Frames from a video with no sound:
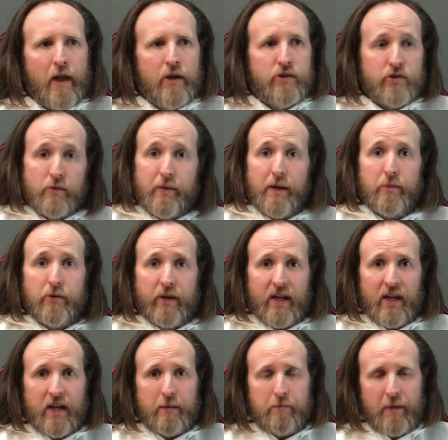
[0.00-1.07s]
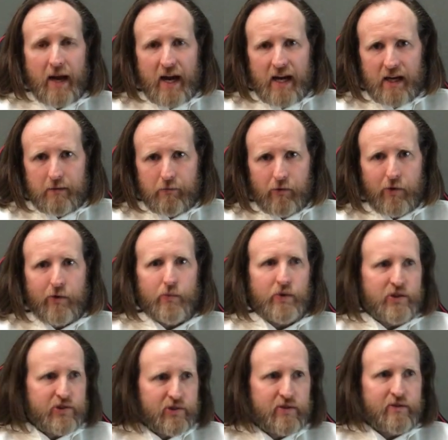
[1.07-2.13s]
So people are getting paid more,
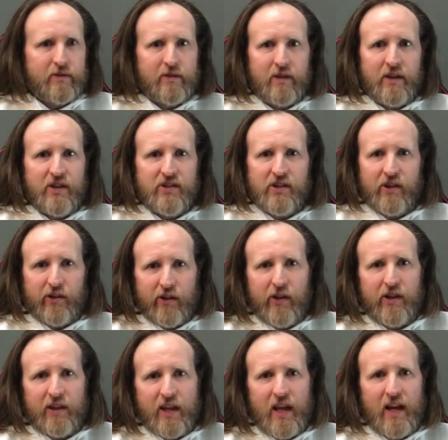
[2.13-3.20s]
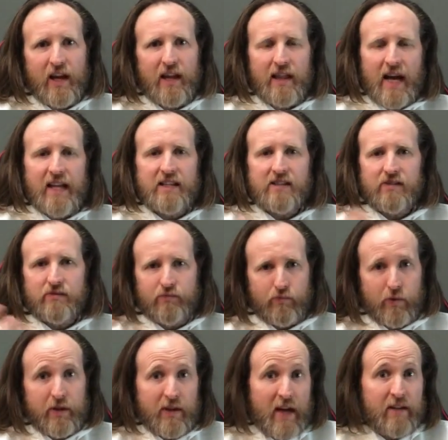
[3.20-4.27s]
which is a good thing, and that's
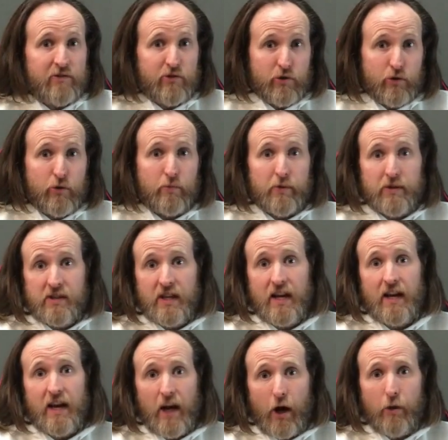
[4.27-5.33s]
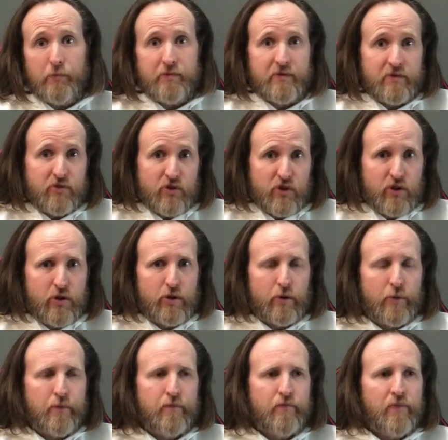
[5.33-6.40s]
what that 2% helps
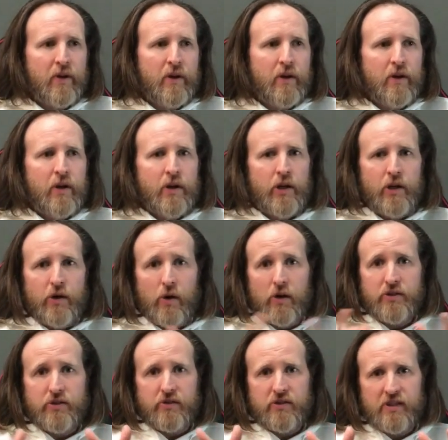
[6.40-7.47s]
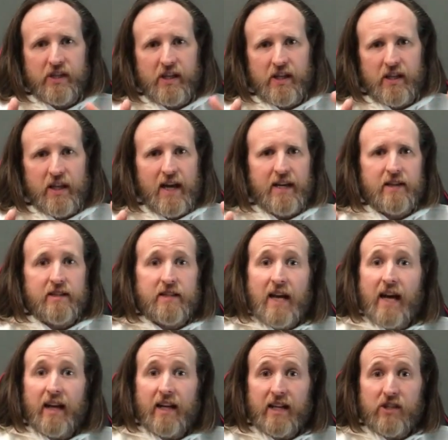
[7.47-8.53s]
do. You also see that
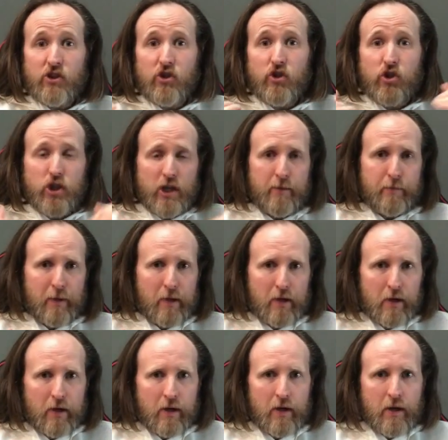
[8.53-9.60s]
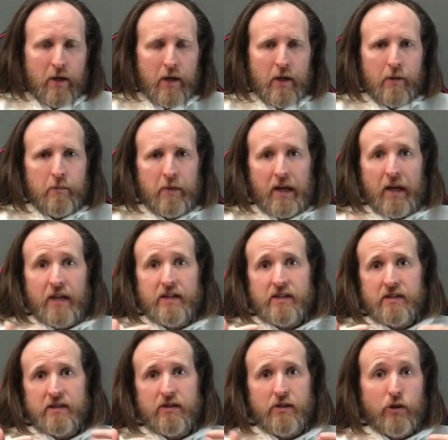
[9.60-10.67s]
debt gets cheaper
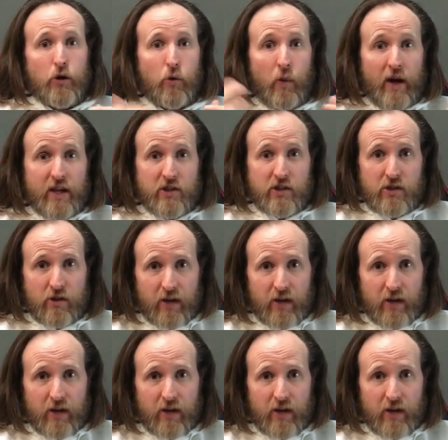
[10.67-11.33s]
because your wages are